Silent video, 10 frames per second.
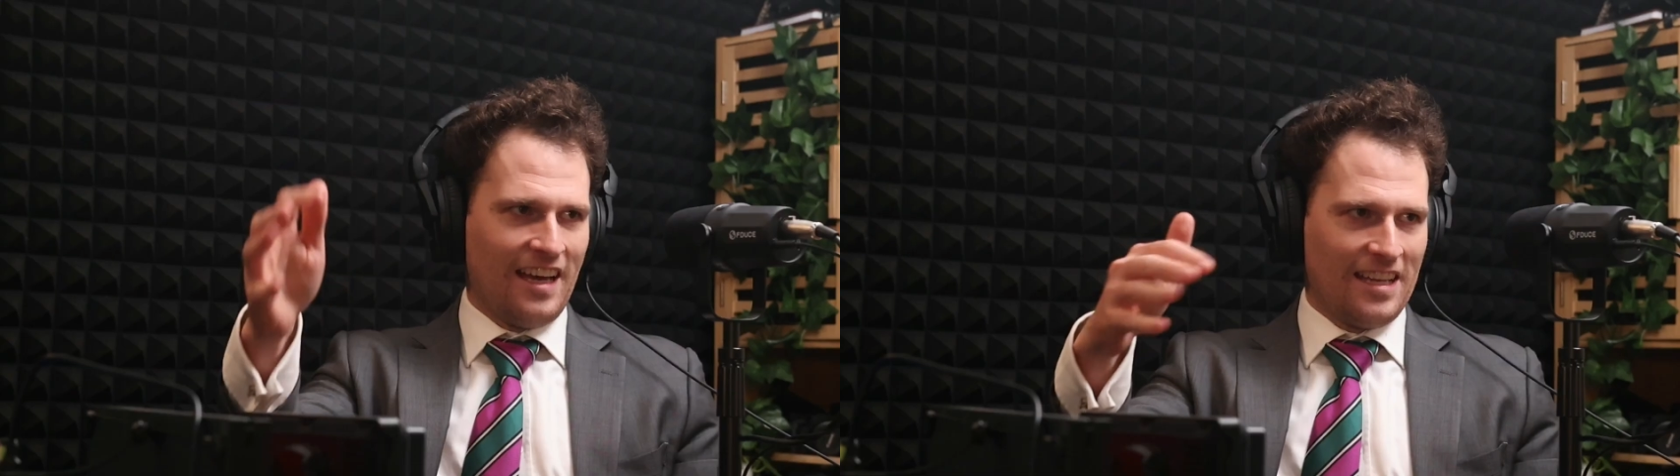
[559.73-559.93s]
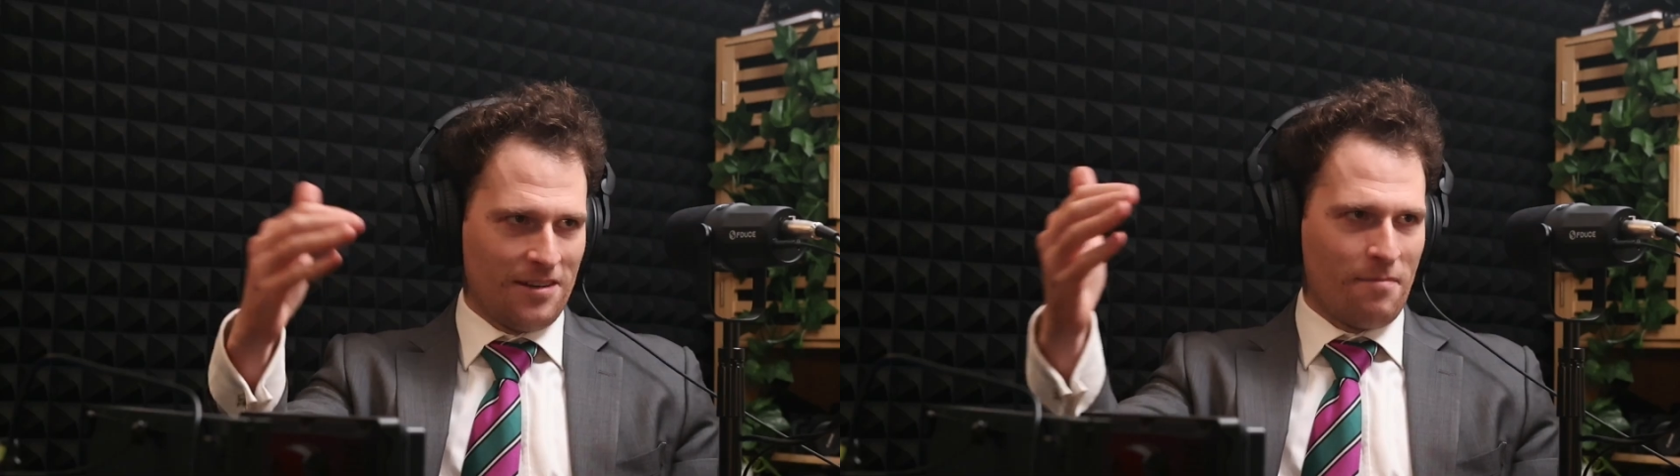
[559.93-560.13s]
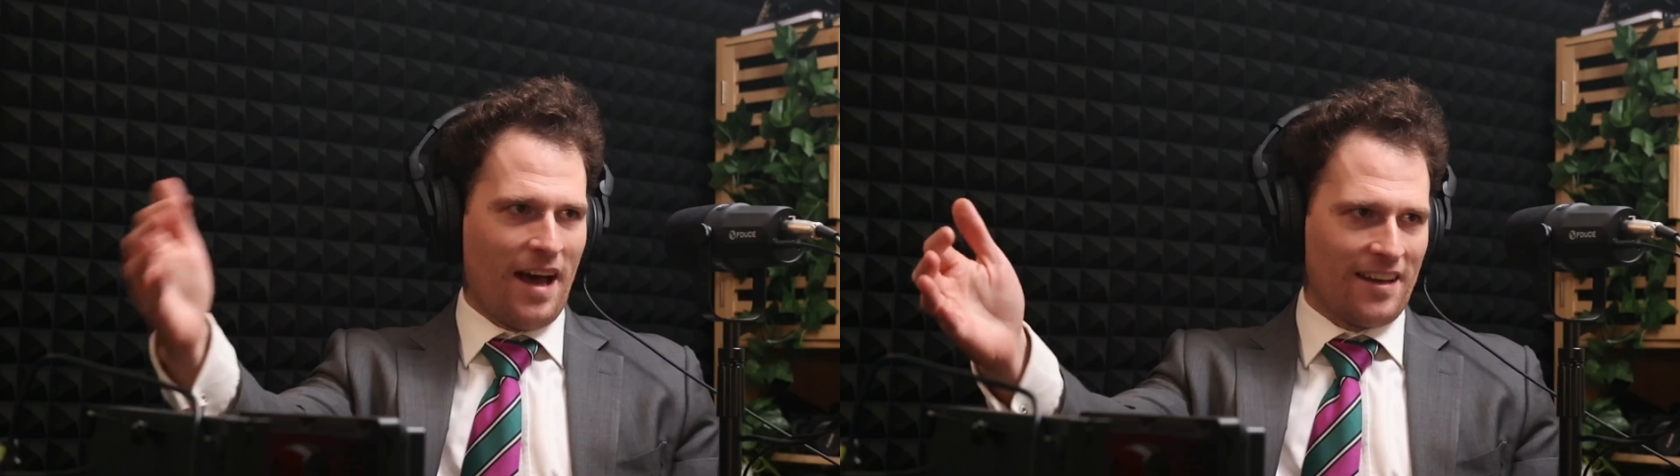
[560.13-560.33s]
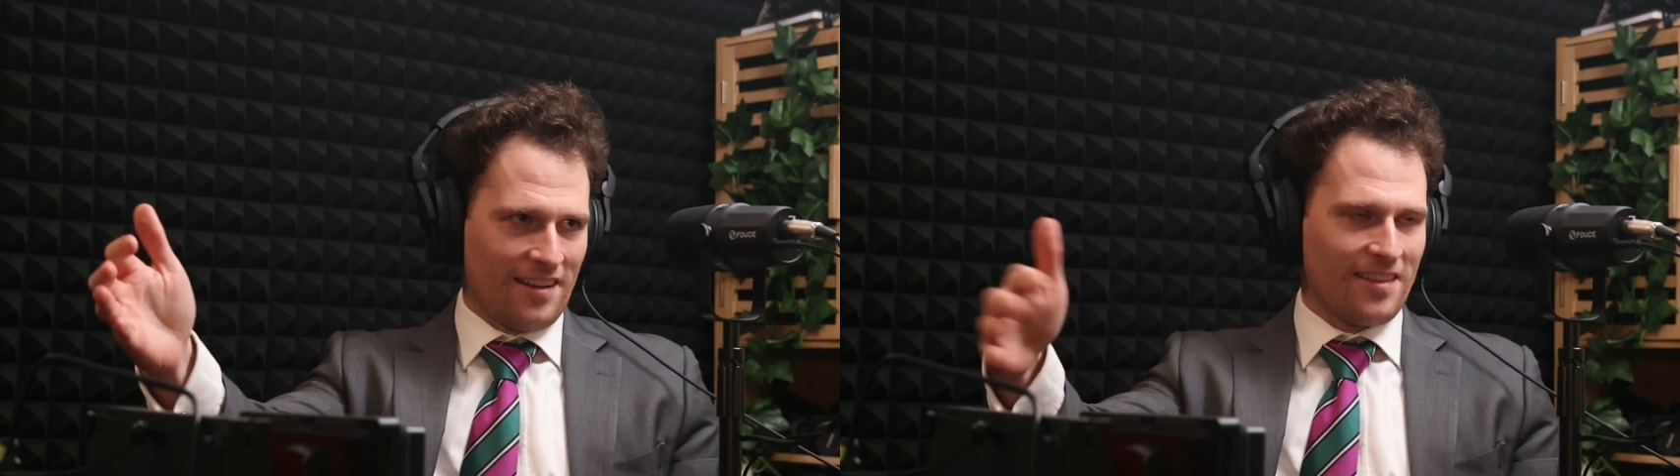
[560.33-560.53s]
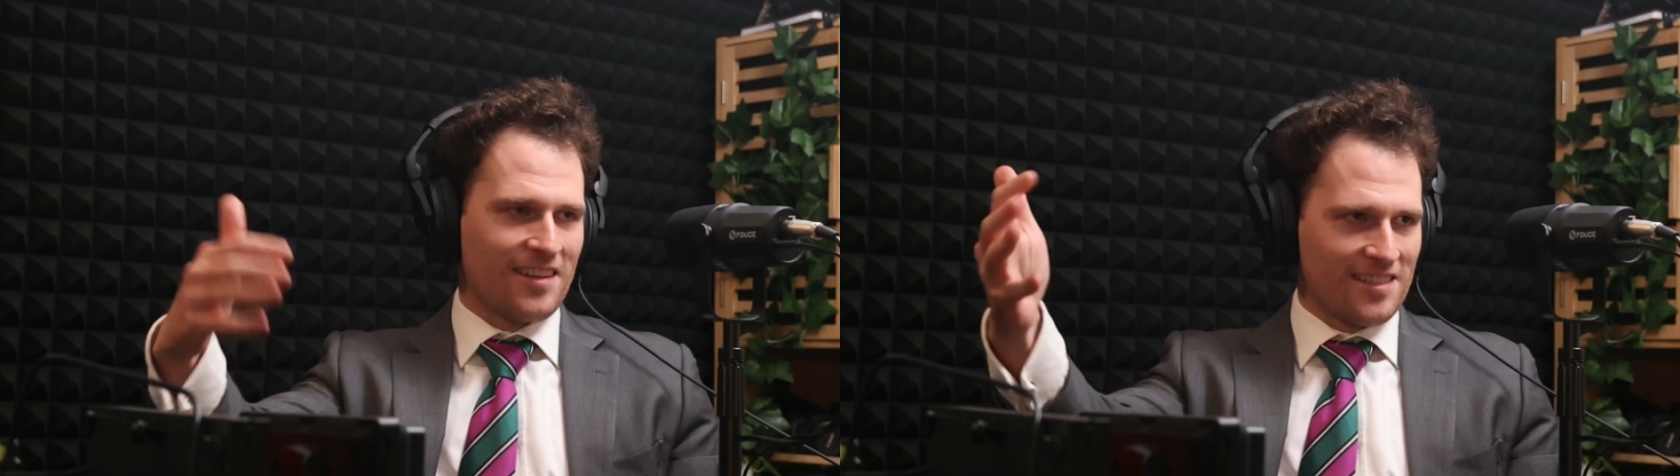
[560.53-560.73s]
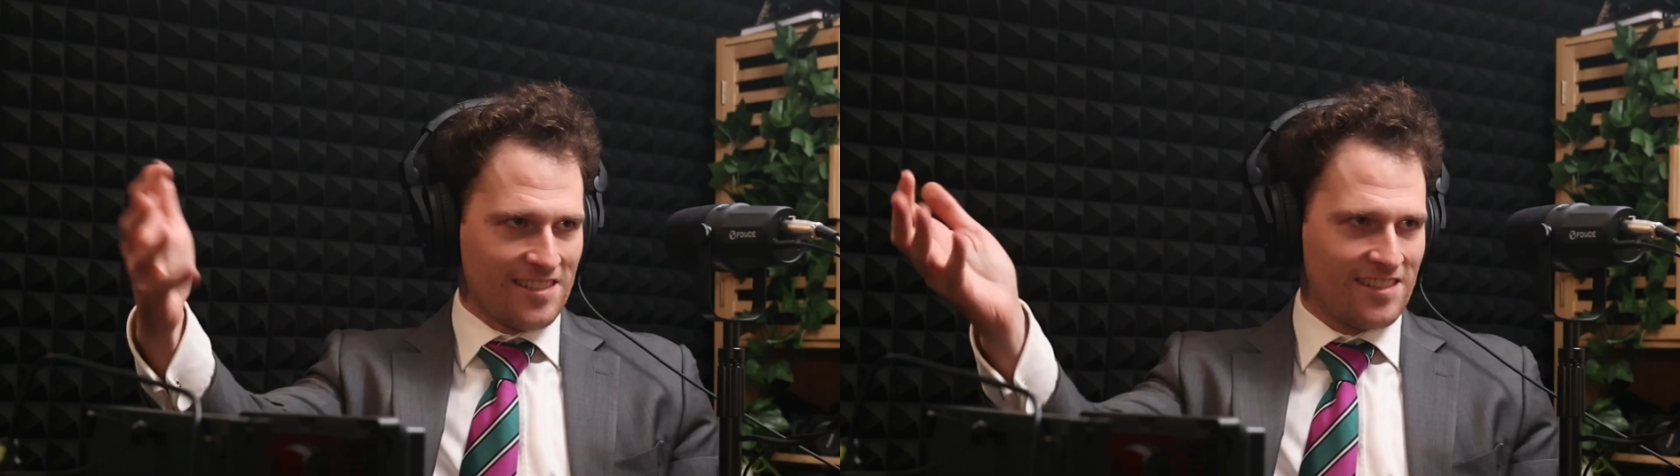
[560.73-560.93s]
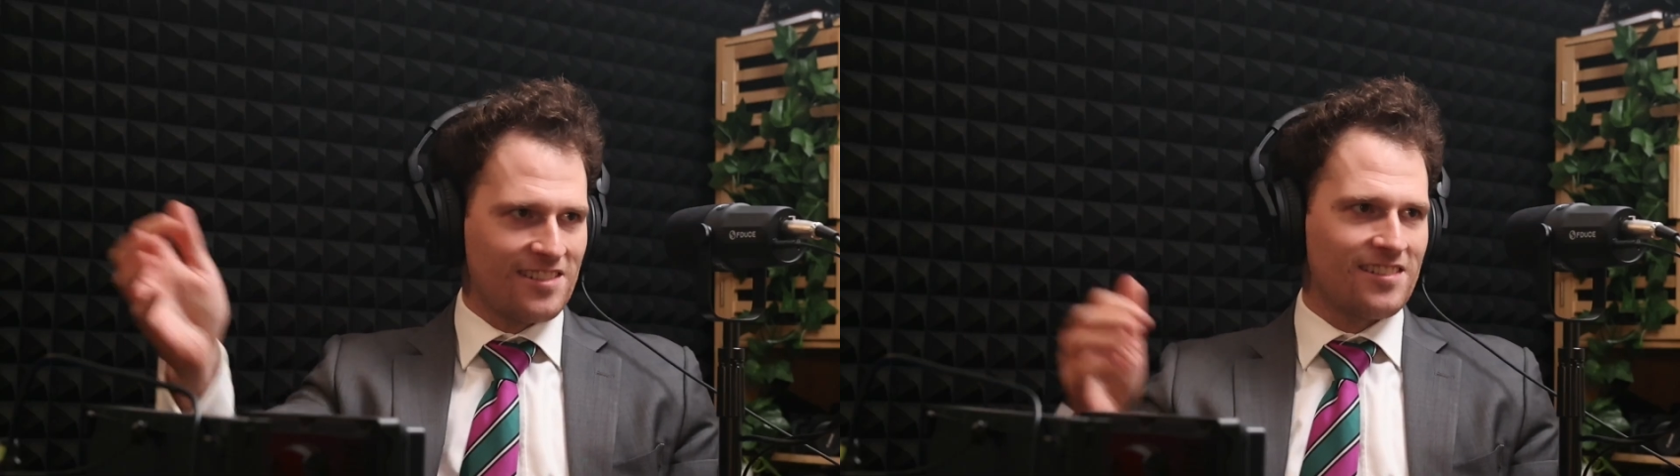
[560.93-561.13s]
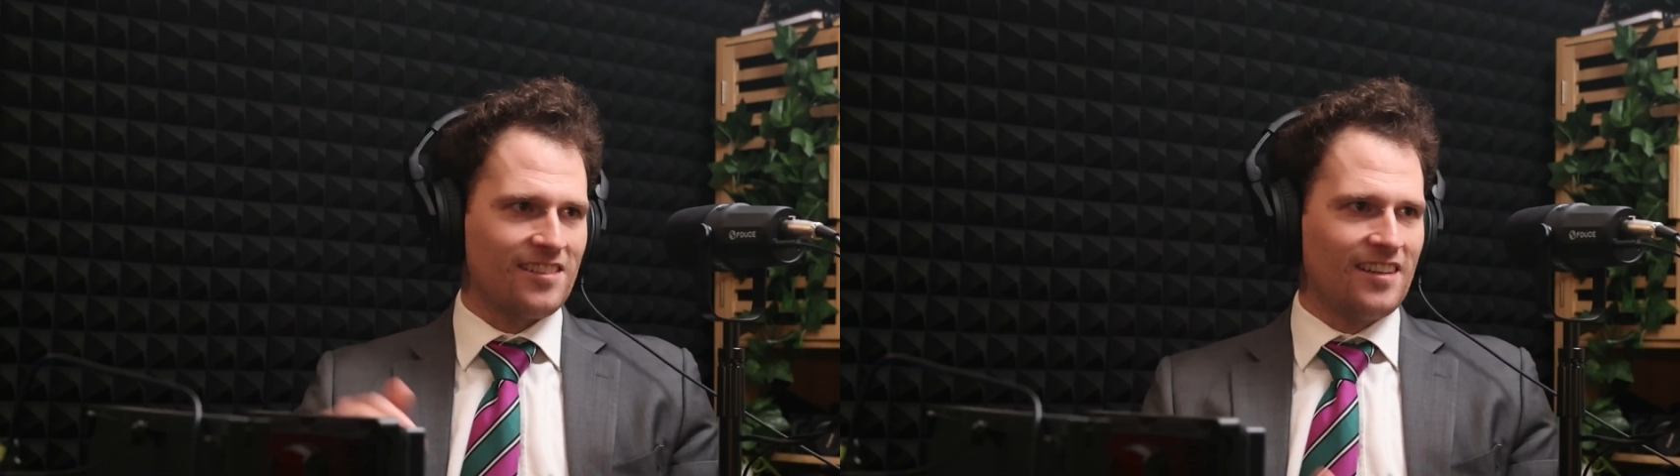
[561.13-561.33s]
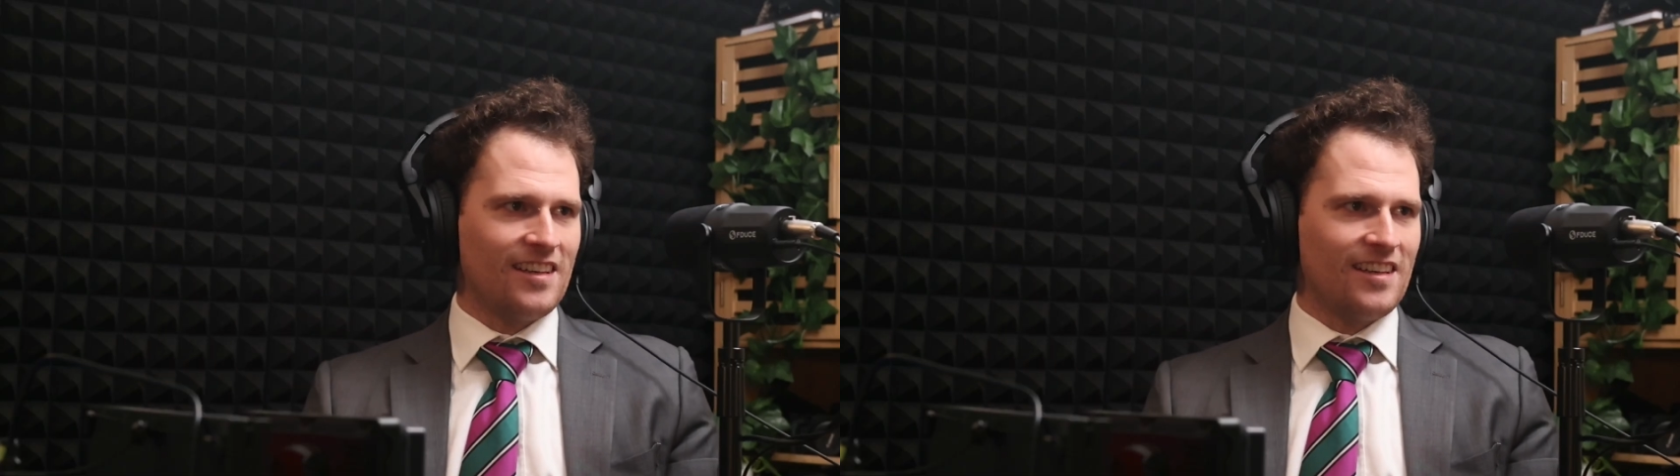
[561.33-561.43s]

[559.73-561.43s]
and a matter that is